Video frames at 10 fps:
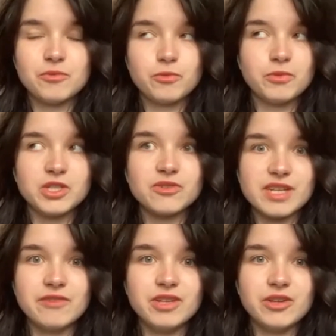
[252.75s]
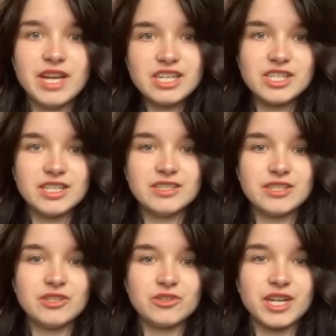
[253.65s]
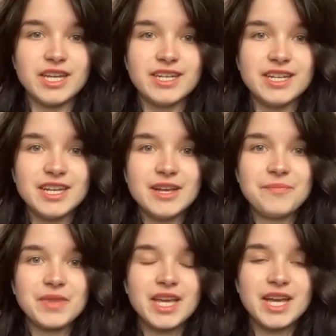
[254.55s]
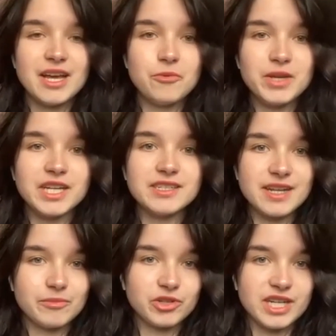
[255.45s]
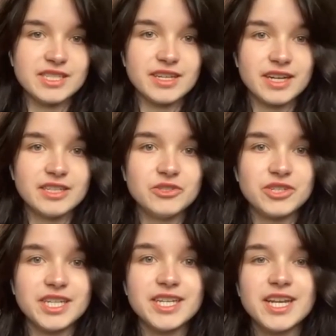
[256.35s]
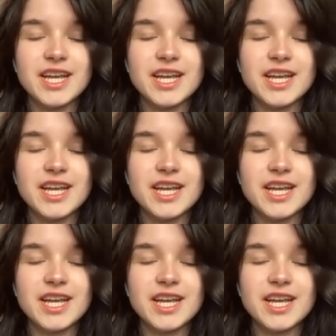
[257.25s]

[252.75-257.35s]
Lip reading: We don't have neo-nationalists in Ukraine. We are a democratic country.